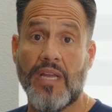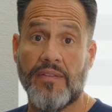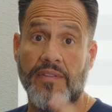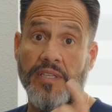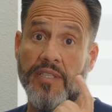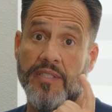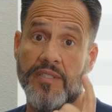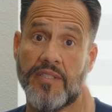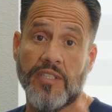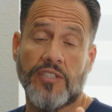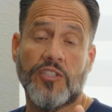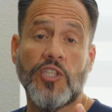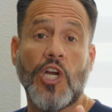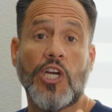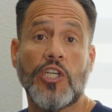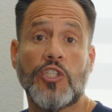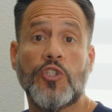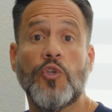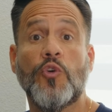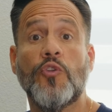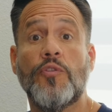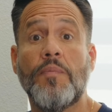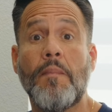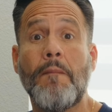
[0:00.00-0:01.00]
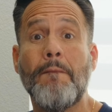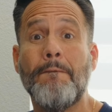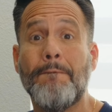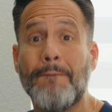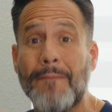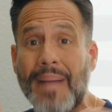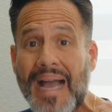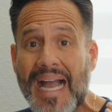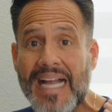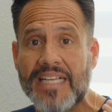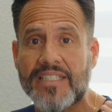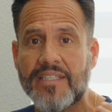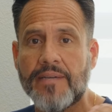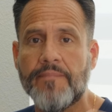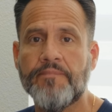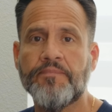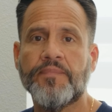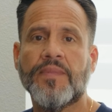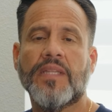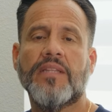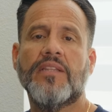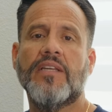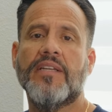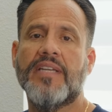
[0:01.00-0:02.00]
does eh, the dark tooth match
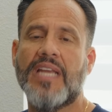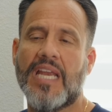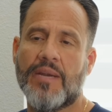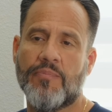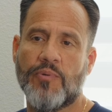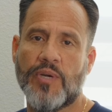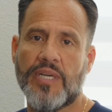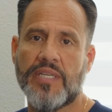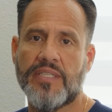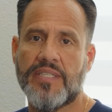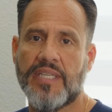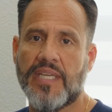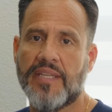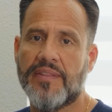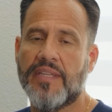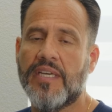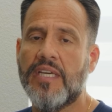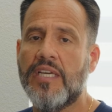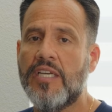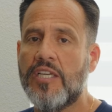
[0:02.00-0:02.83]
the neighboring teeth.